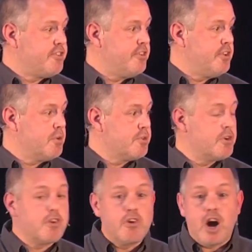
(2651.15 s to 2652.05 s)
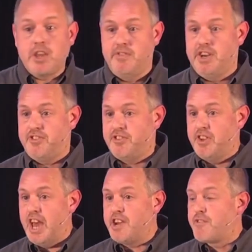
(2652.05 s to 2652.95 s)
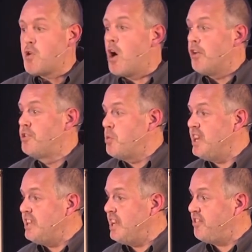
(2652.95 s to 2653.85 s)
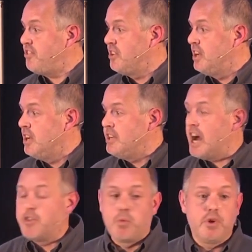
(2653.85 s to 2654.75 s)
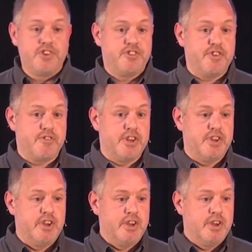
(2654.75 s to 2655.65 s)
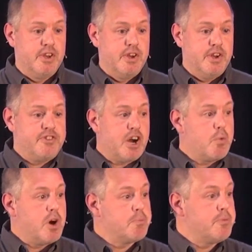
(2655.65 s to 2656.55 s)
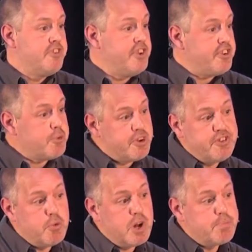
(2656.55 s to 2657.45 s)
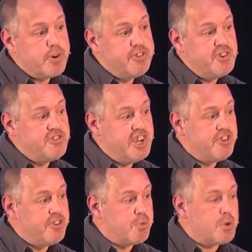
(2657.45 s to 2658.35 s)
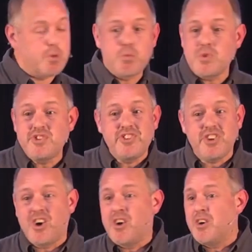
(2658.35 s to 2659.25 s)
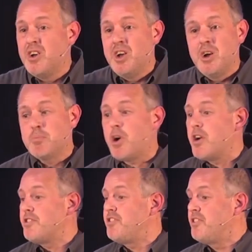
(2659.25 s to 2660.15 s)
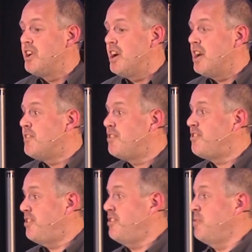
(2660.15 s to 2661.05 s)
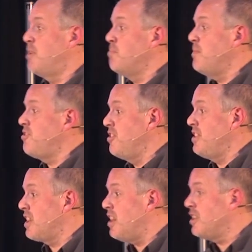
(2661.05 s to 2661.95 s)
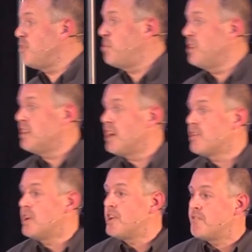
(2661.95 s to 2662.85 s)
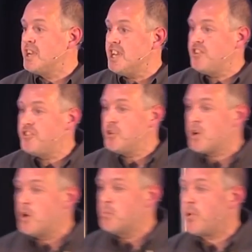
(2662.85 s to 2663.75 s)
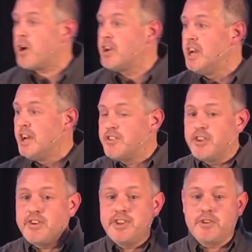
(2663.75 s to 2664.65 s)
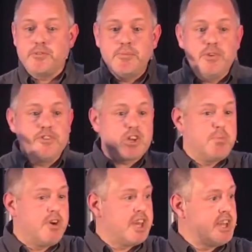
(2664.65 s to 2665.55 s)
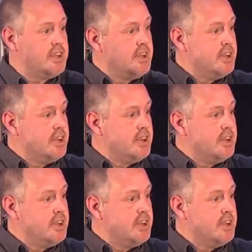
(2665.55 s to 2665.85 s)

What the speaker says: us to do. There's a lot of us. And if we're all doing this, now the world is different. It's not one. Jesus was the one person who changes the world. We're just all parts of a system, a mission that God is putting together. And if we each do our own part, suddenly there's music playing